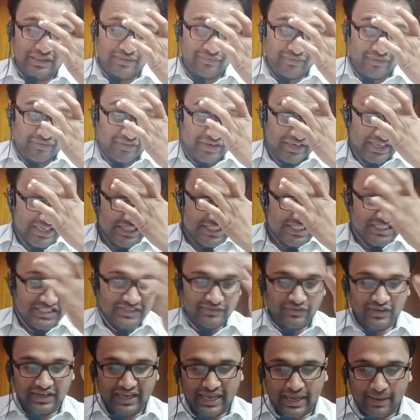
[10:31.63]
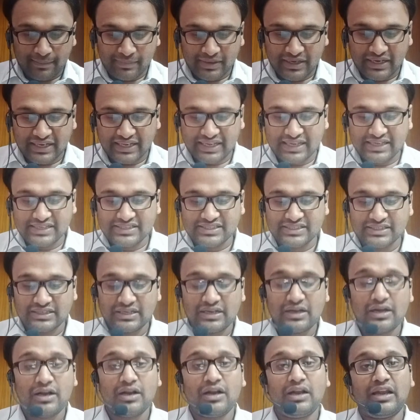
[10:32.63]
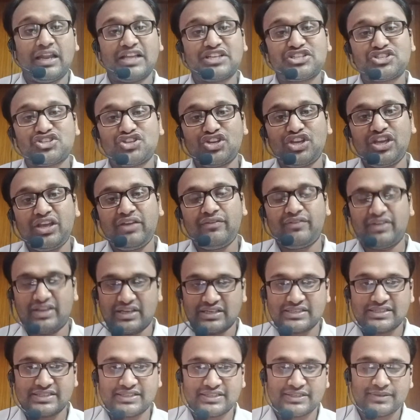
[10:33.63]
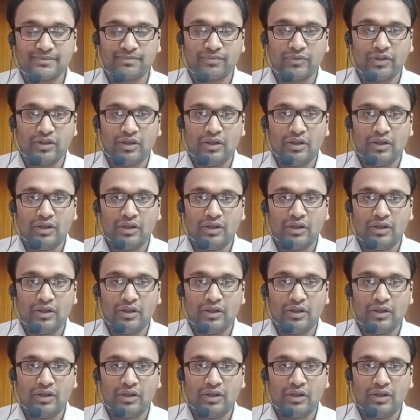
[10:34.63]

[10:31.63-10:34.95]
Then the next vocabulary is lascivious.